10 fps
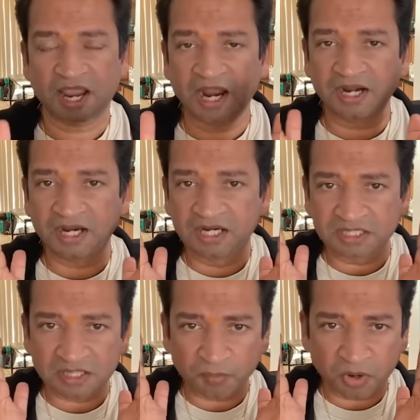And it
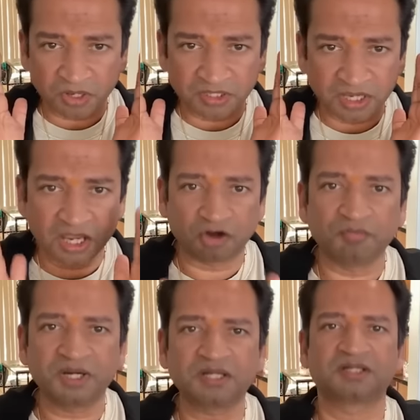is upon the
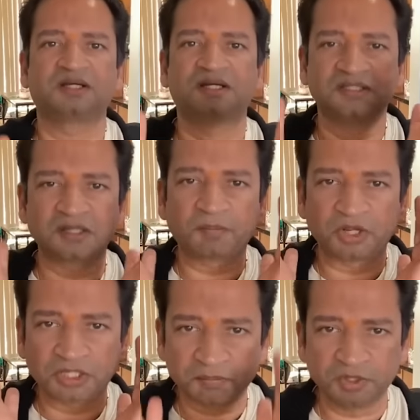government, it is
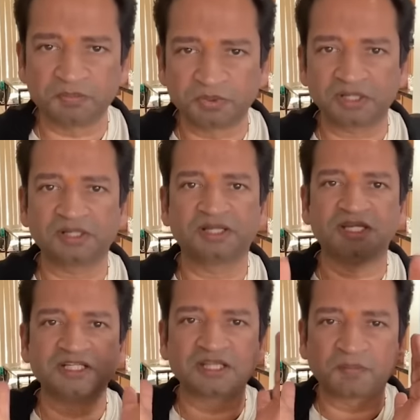upon the people
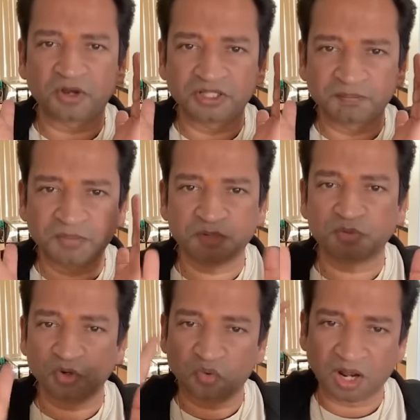
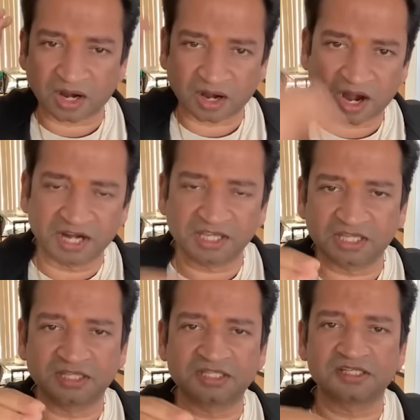who are
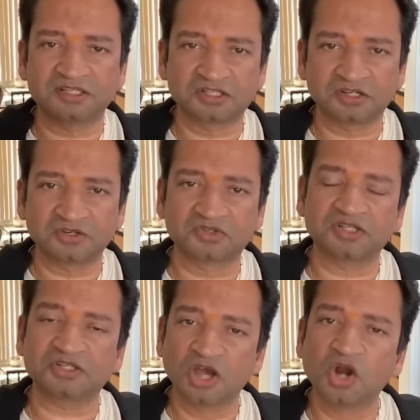running in these
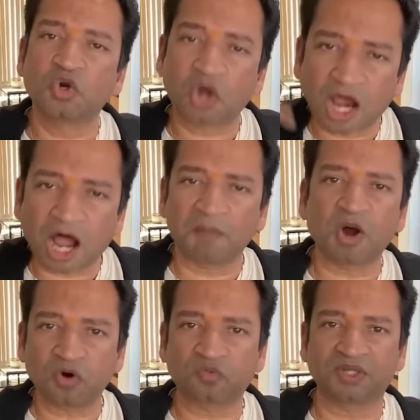institutions to come
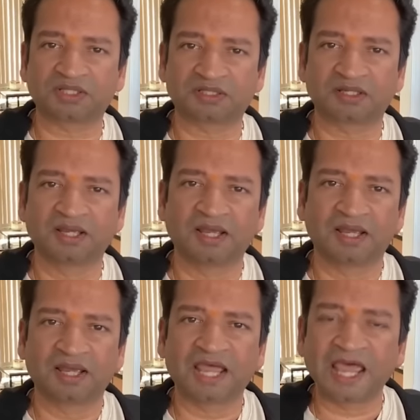out with
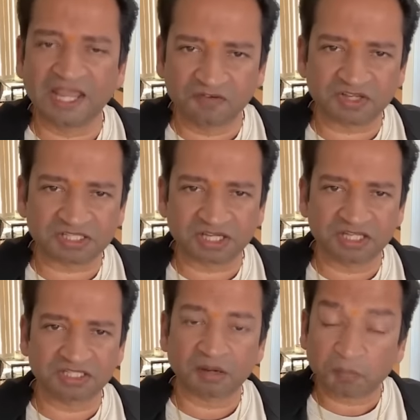an
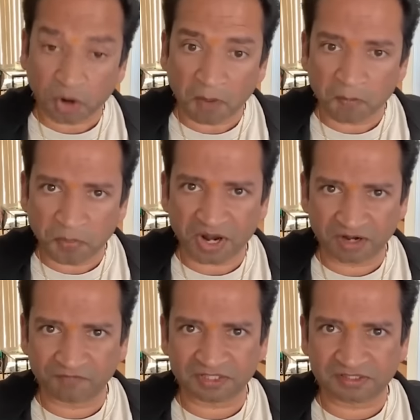investigation, proper
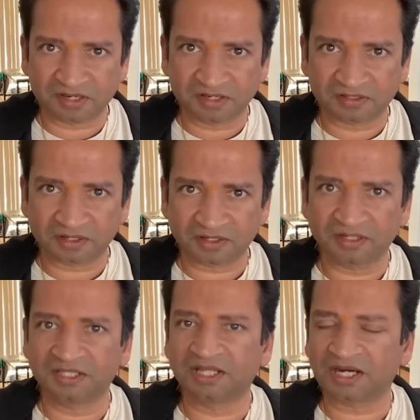investigation
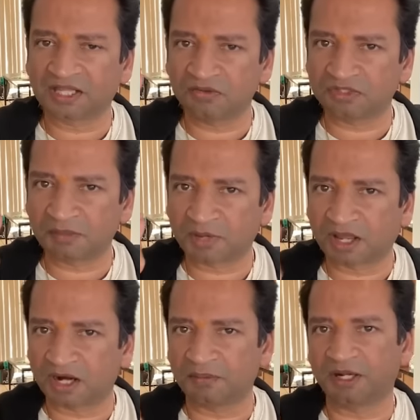that gives them
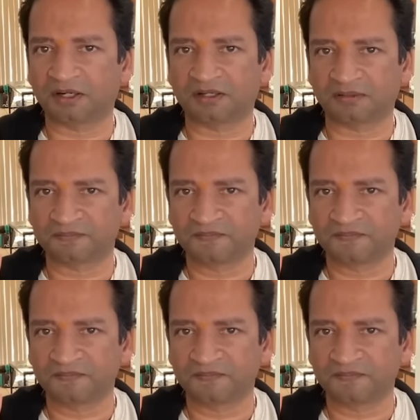credibility.